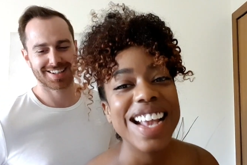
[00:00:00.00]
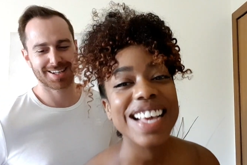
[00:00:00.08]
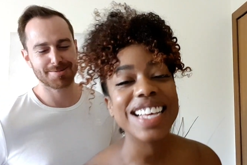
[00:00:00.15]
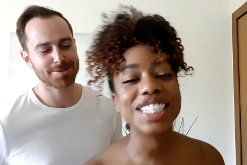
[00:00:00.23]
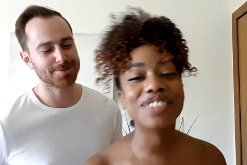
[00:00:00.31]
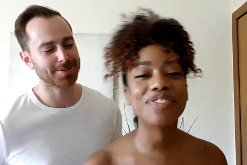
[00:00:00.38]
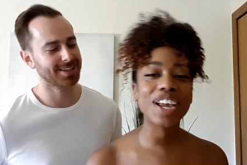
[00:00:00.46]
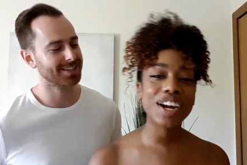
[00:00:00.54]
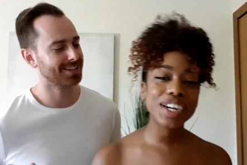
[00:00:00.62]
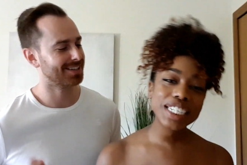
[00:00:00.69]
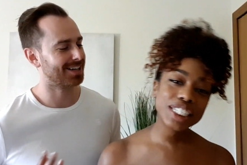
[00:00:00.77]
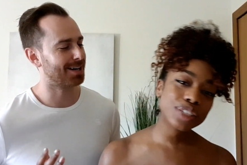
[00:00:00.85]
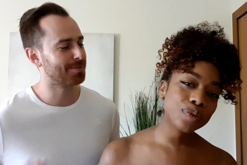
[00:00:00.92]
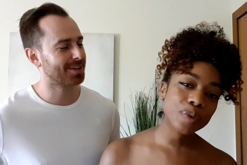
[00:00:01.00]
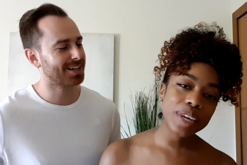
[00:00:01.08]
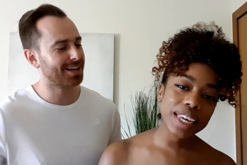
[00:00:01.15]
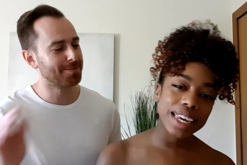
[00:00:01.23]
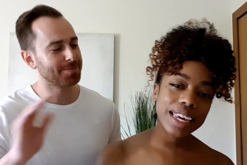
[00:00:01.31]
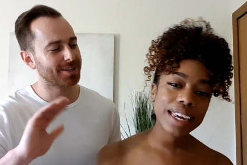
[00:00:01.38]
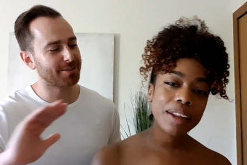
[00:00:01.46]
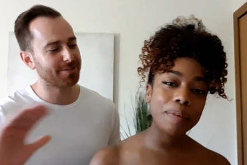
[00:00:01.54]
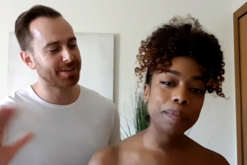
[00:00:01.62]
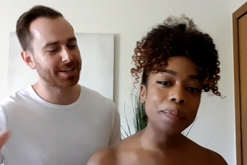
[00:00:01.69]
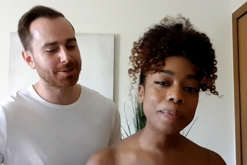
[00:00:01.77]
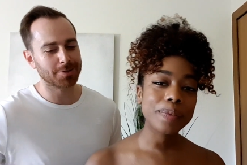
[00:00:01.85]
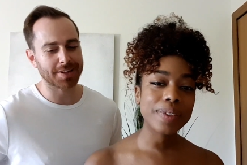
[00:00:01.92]
Speaker 1: keep he's talking. Very sweet. I'm gonna I'm gonna
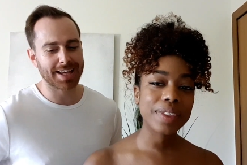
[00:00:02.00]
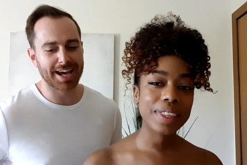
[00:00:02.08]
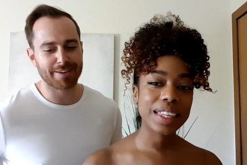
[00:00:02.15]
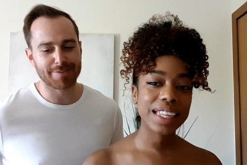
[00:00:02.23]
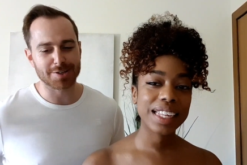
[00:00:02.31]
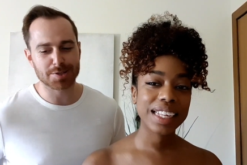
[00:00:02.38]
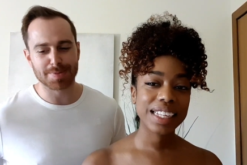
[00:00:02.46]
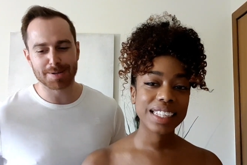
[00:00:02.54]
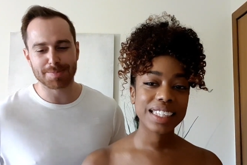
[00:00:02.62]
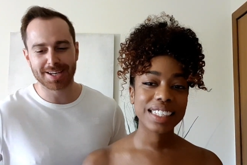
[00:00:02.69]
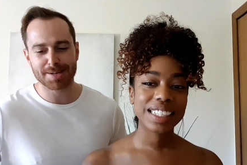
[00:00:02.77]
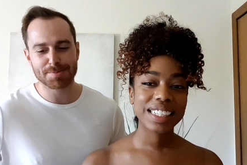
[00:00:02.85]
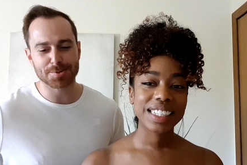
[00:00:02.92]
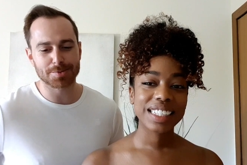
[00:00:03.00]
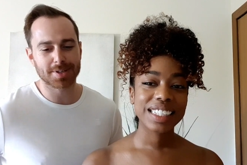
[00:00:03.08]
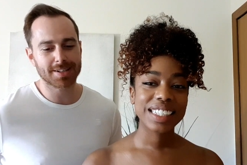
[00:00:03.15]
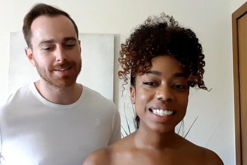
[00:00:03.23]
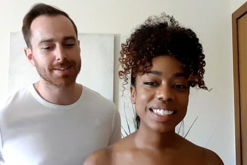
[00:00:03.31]
ignore the catfish bit, but keep talking.